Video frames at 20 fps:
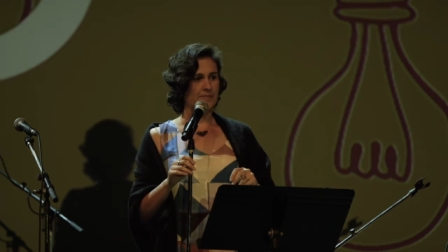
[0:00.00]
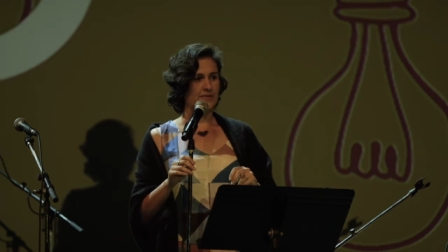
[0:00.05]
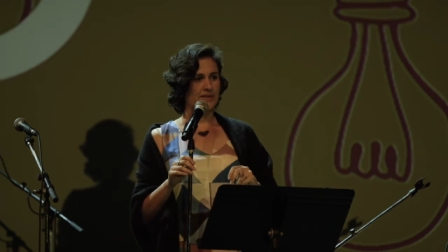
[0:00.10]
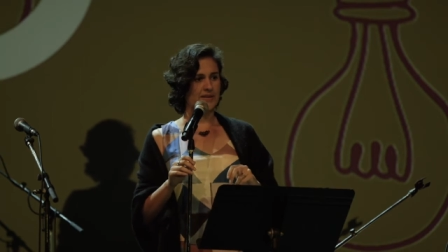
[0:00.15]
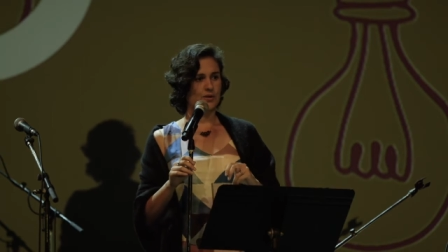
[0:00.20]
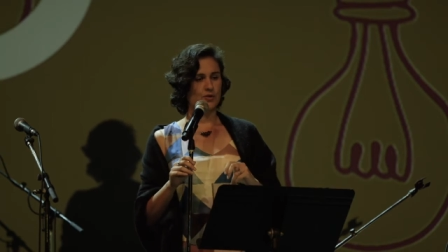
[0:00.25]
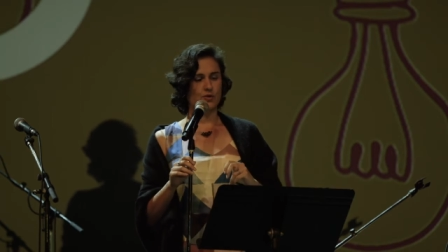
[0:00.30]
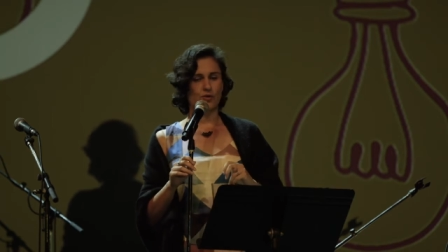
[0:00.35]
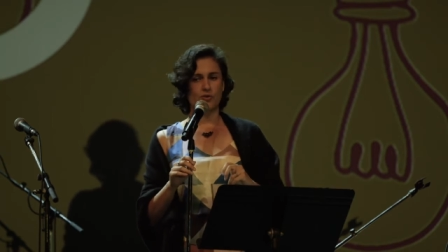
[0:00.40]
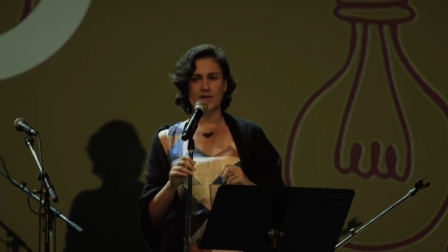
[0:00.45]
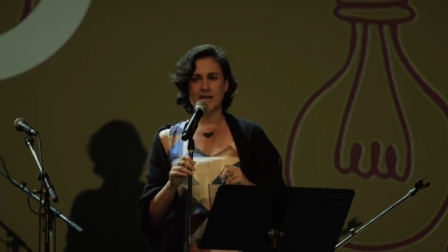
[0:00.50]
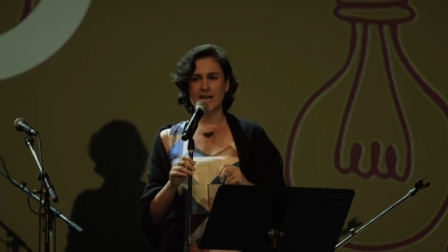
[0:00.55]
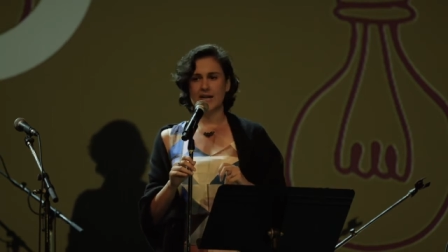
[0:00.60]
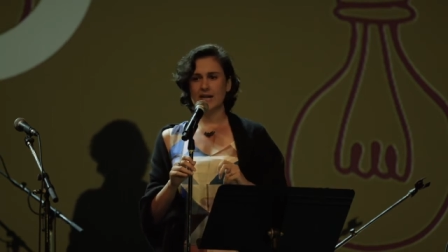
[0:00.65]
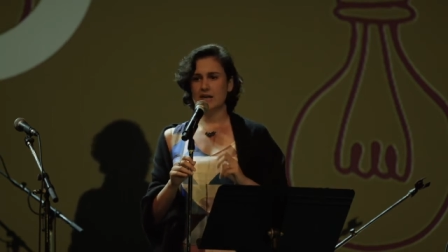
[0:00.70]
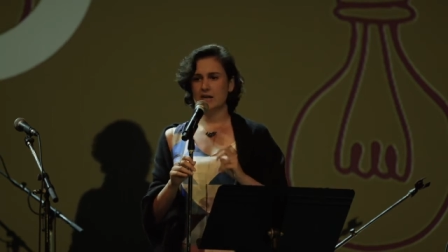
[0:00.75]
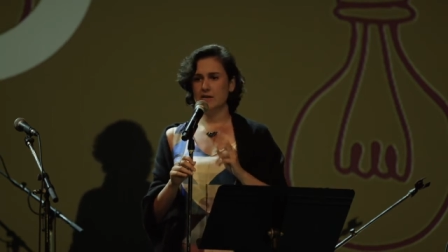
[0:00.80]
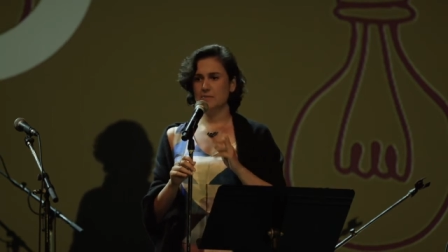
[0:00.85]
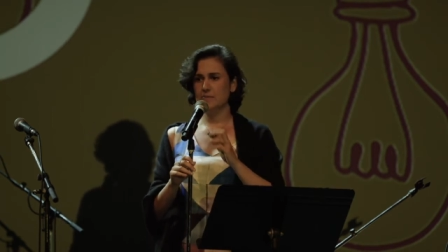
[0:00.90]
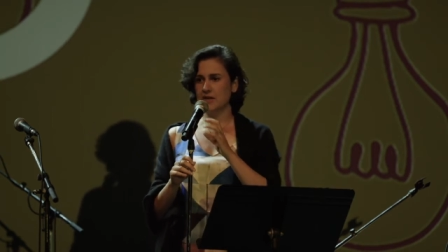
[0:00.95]
The
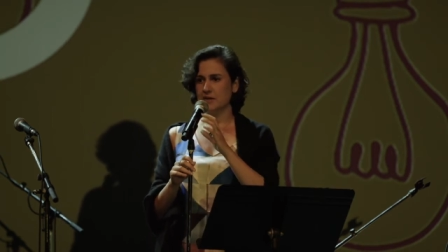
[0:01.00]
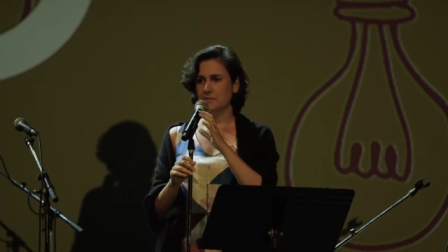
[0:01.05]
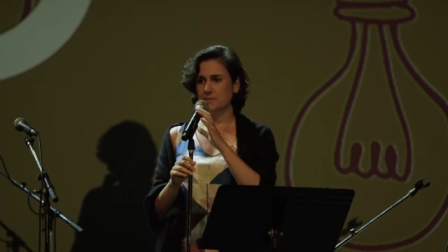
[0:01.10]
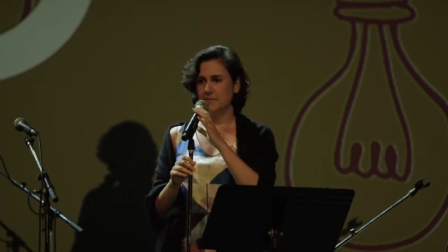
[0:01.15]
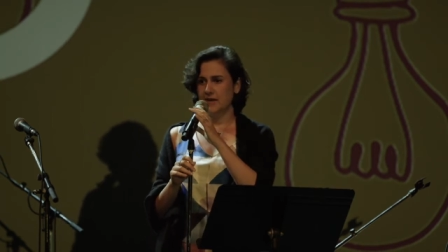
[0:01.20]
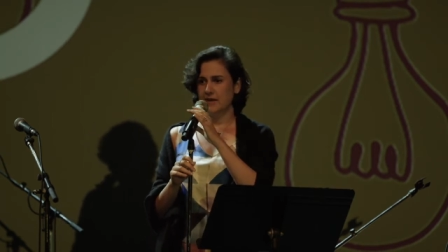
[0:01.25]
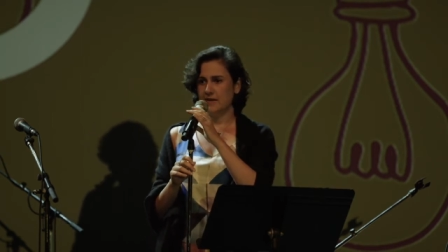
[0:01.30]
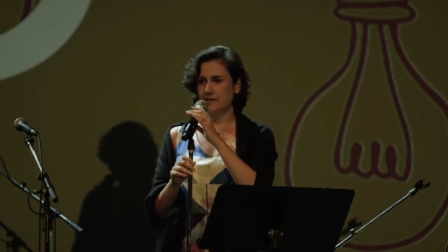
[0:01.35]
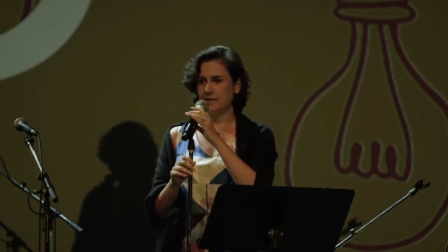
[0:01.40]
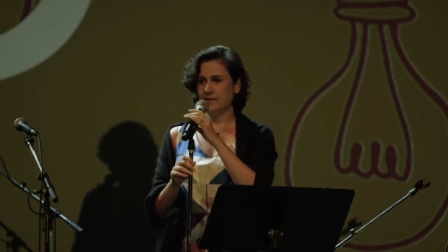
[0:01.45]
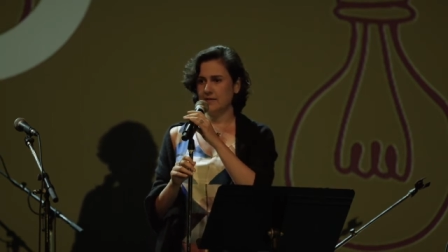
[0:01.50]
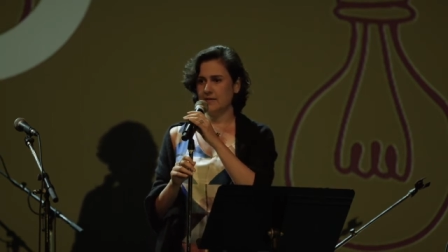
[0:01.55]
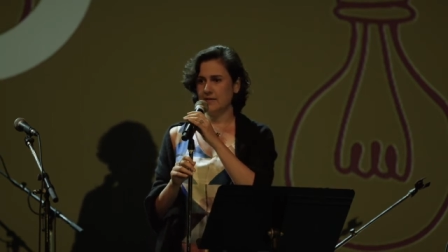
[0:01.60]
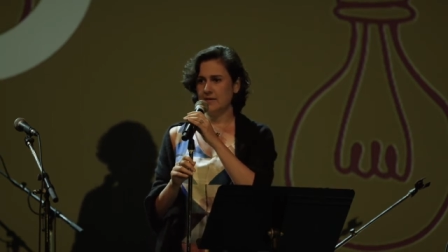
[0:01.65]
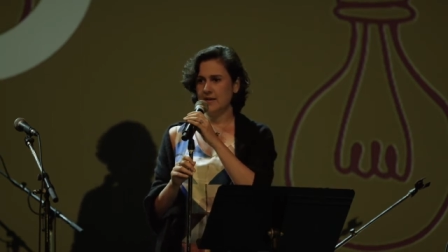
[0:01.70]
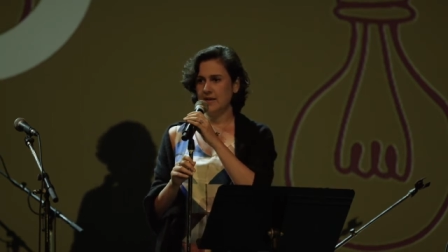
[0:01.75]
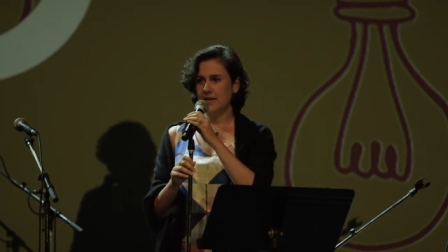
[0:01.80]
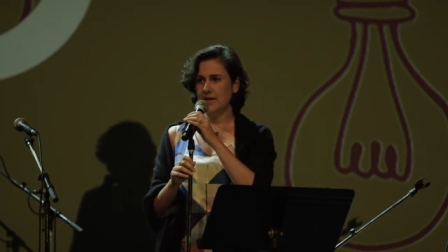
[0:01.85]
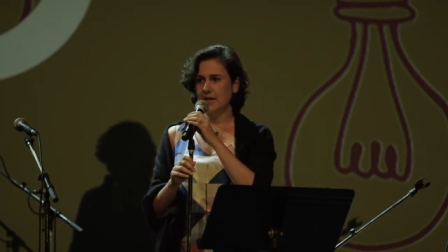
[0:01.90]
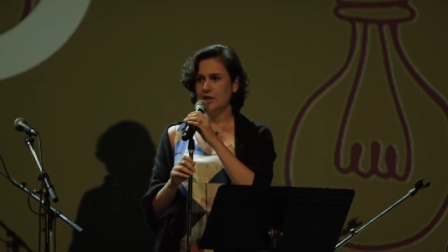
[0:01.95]
Oriental Macbeth,
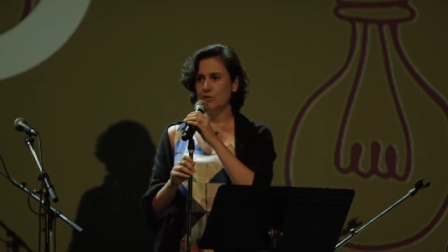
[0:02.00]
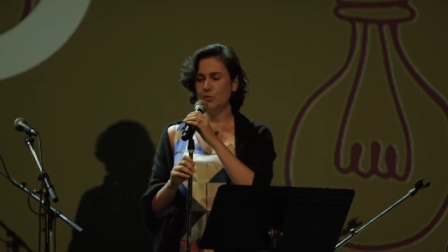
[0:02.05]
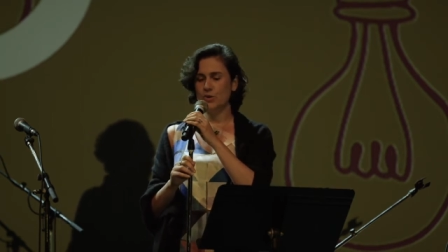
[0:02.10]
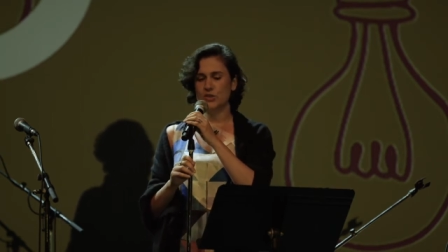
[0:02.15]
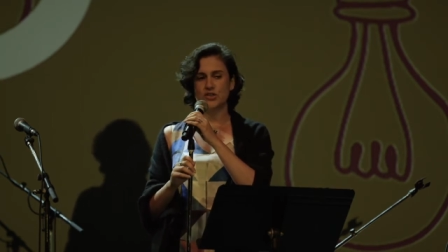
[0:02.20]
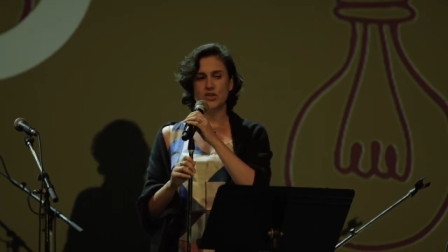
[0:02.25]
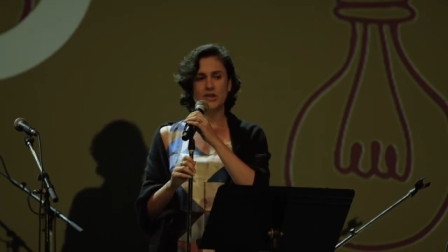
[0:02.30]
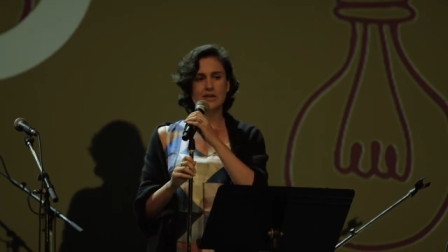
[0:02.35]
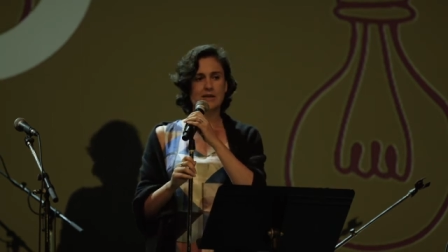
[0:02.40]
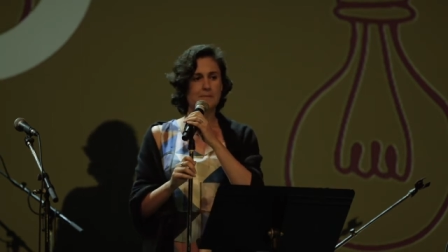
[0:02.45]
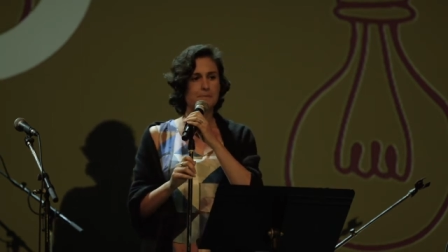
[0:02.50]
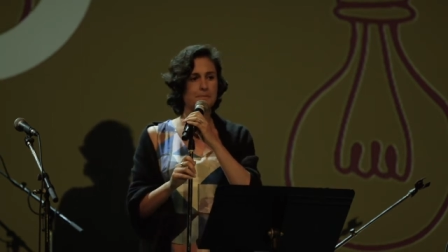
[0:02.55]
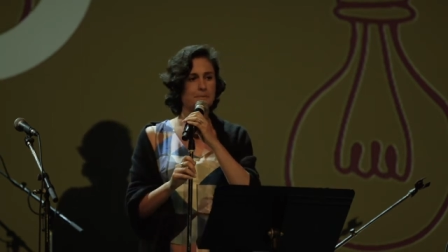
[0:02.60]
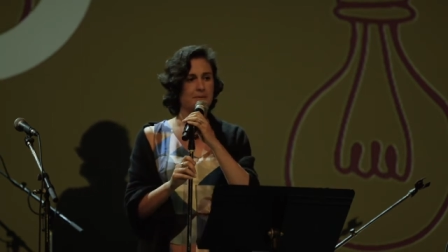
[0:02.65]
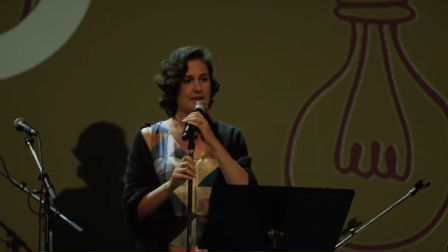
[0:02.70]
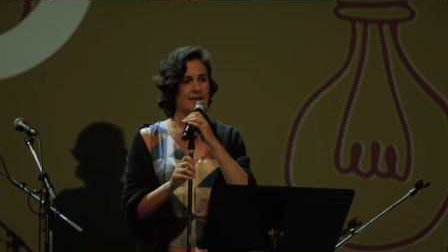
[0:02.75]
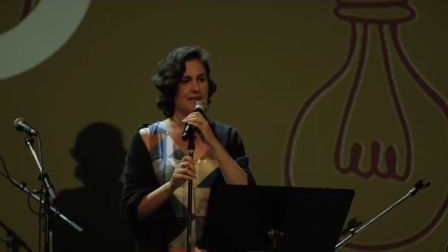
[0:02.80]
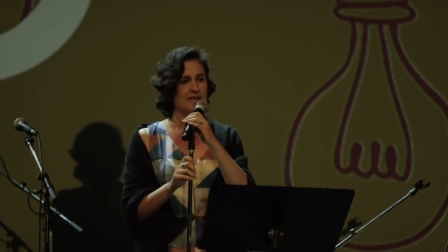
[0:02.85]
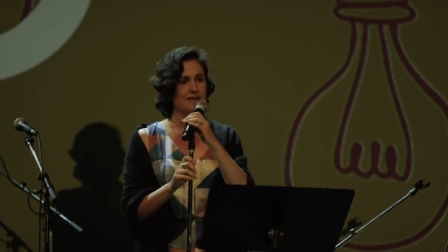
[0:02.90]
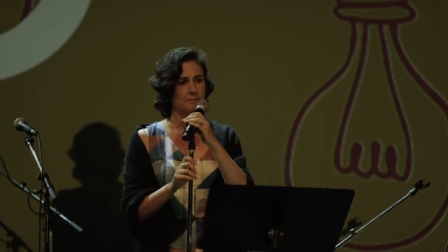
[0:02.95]
in which he
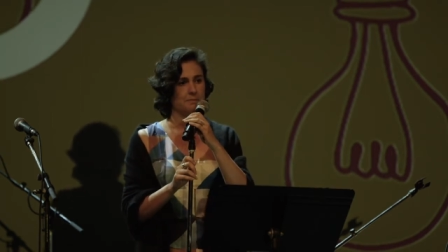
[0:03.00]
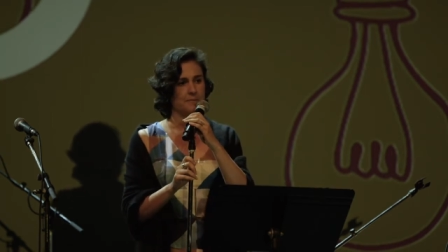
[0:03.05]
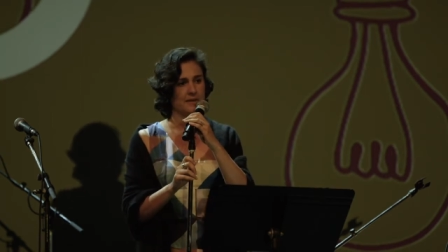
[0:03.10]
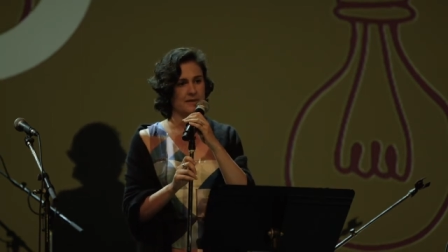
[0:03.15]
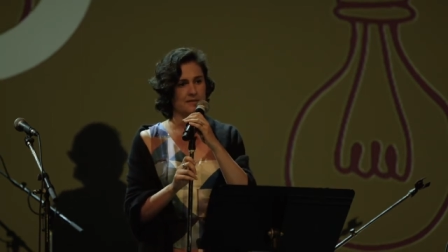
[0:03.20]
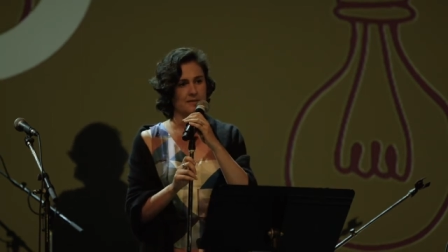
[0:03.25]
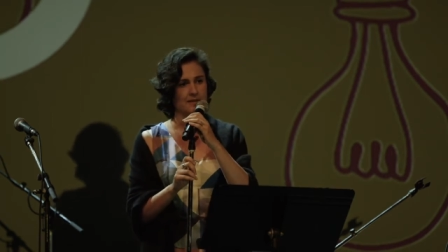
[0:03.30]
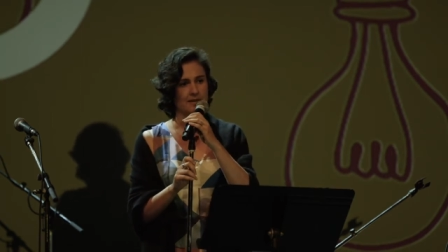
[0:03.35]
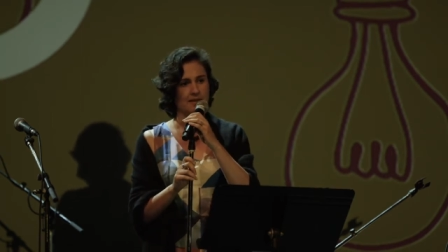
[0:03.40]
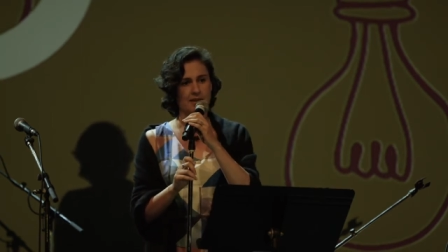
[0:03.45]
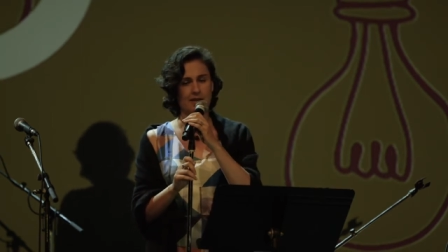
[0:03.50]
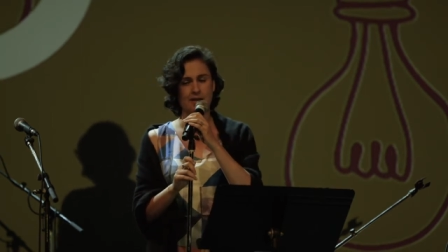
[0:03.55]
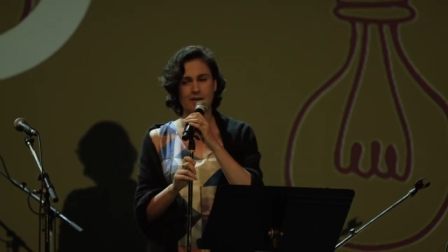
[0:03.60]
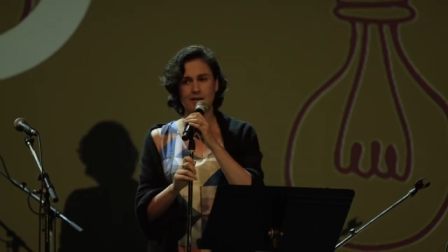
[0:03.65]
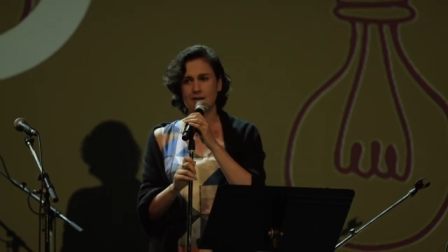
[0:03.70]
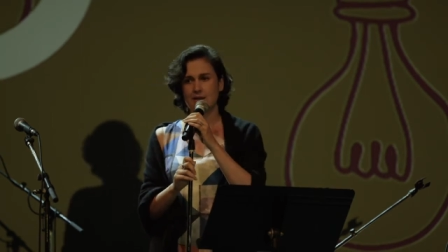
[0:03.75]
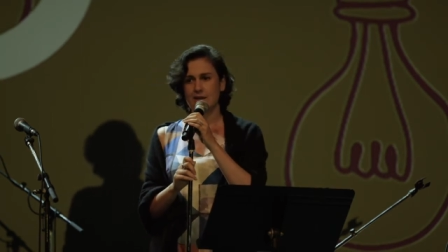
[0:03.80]
complained bitterly